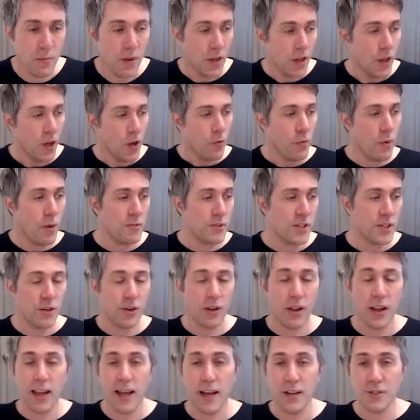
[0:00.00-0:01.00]
Whimsical
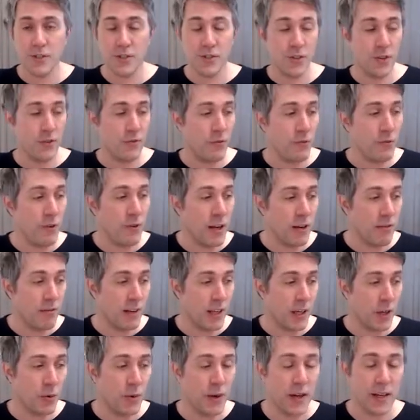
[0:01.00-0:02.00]
allows you to do really, really
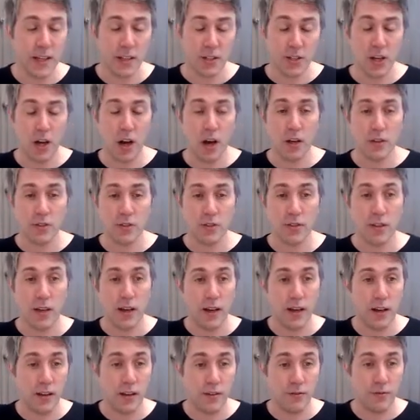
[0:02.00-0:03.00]
quick charts
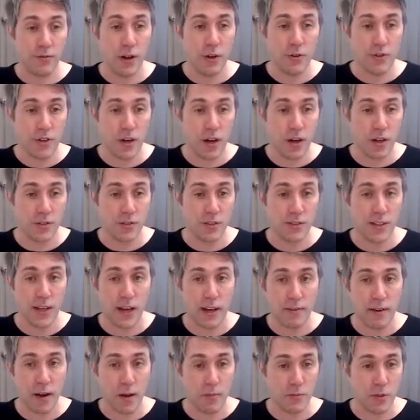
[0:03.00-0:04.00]
and flowcharts and
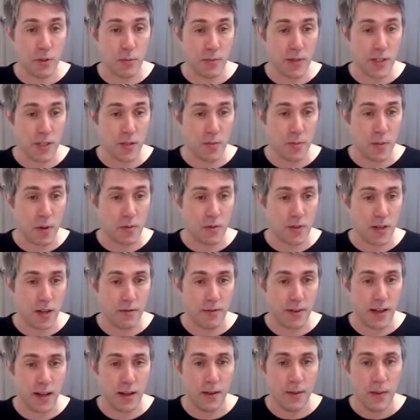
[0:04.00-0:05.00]
diagrams and bits and bobs like
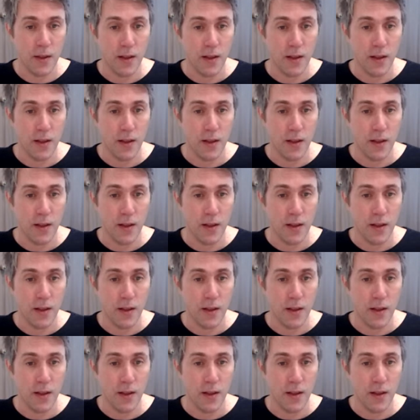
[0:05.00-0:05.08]
that.